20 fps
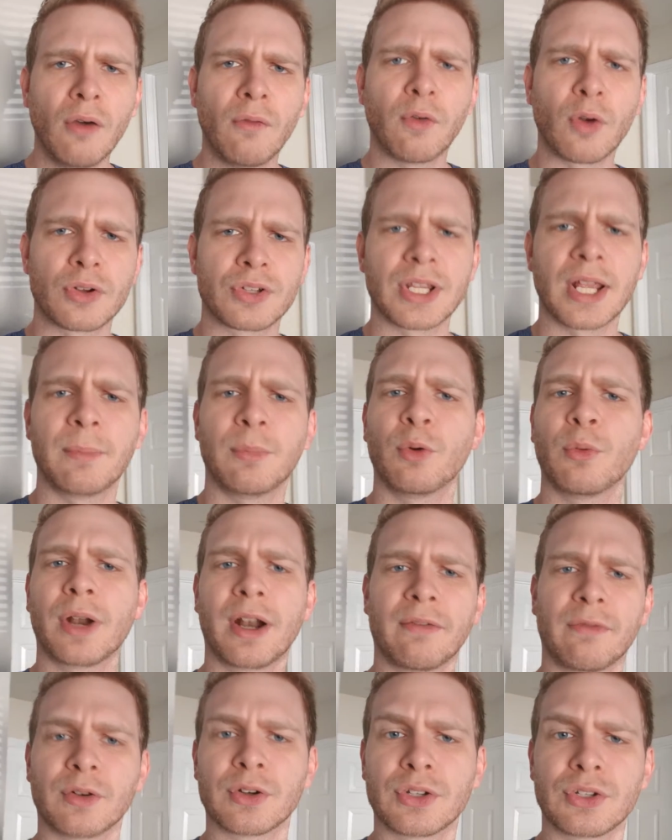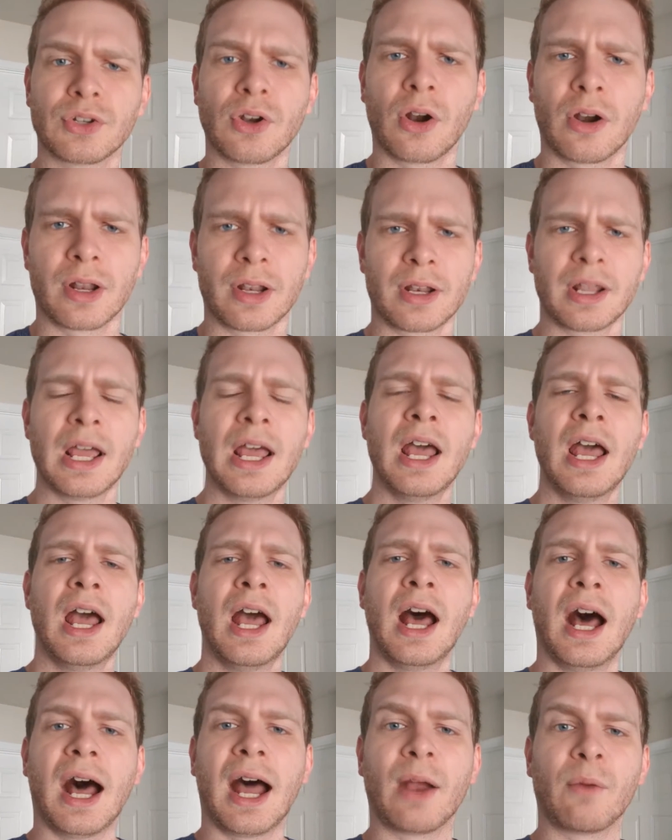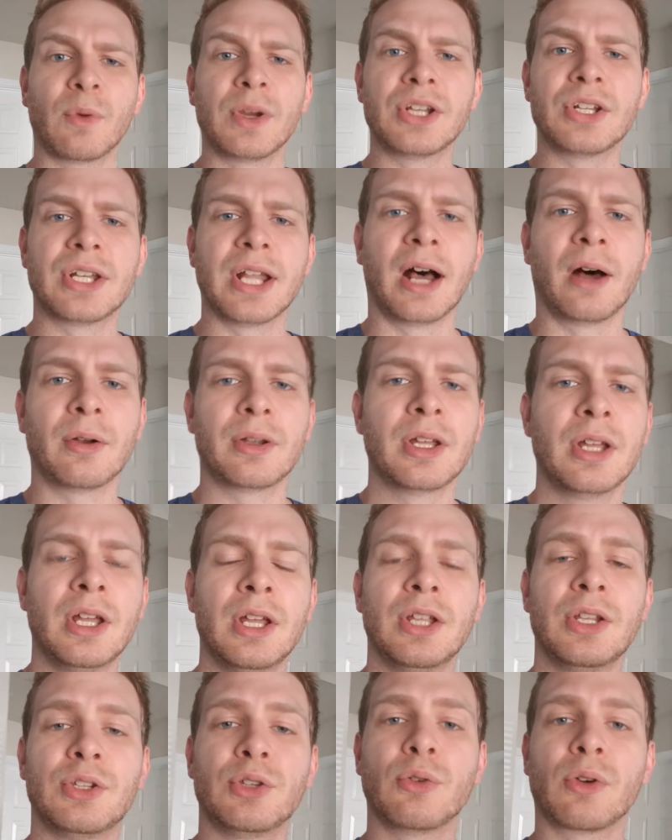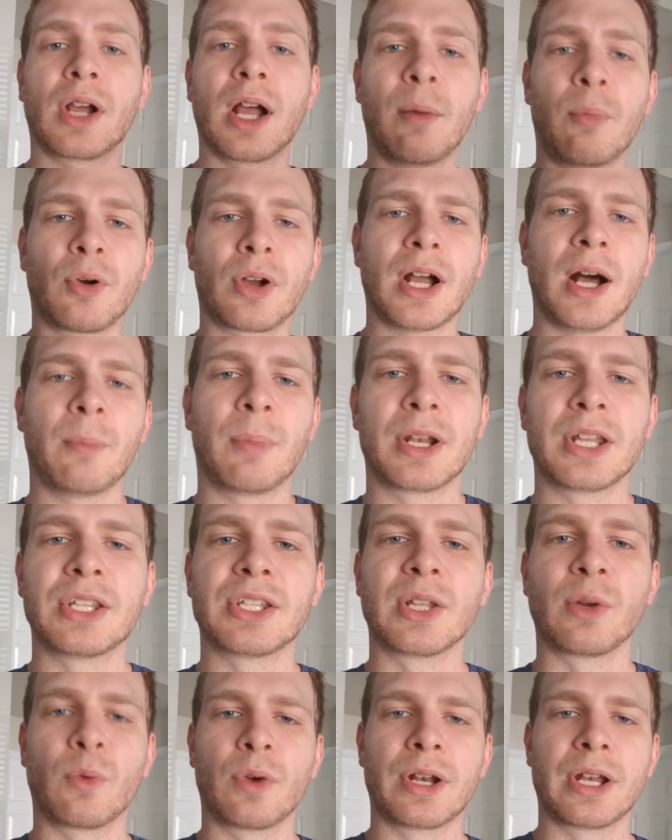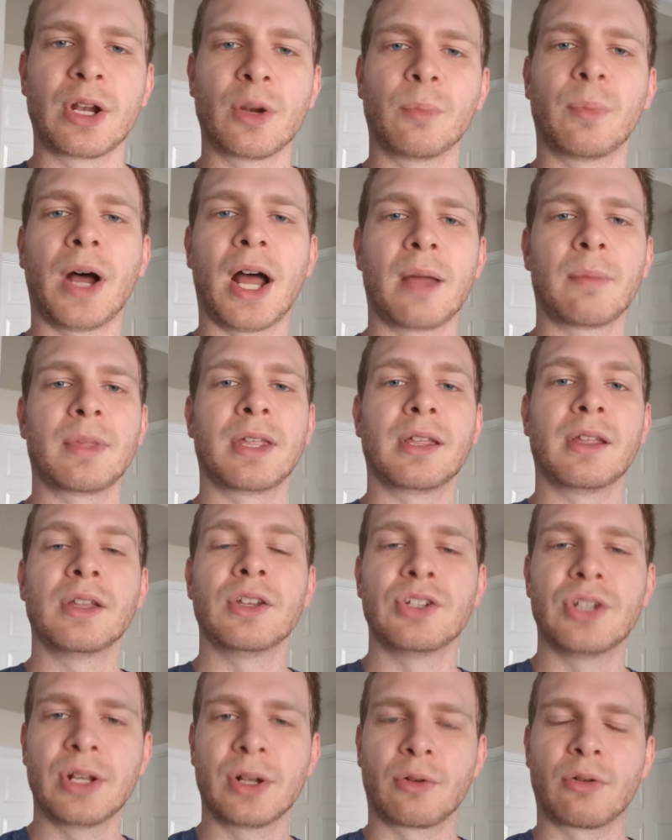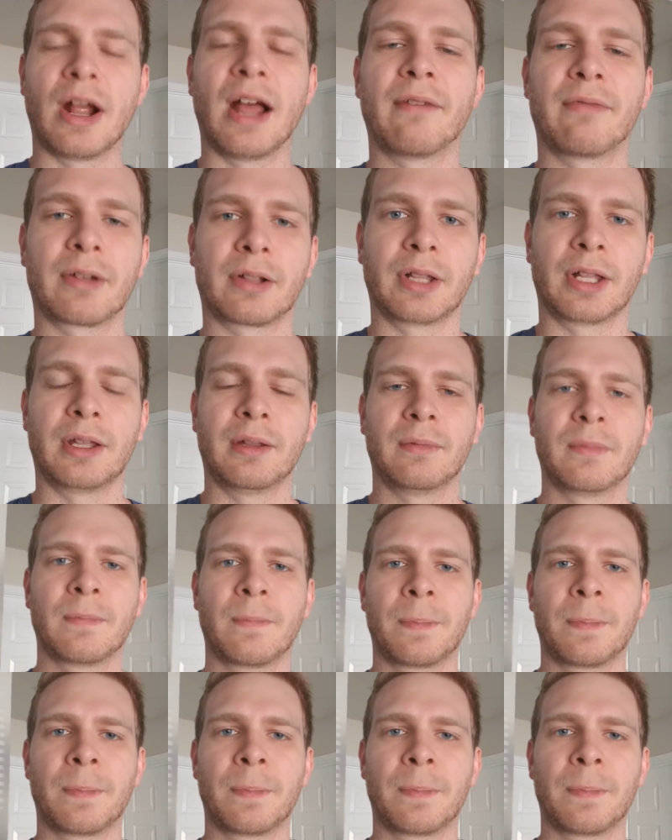For example, when I first started, I reached out to a couple companies that were nearby me geographically.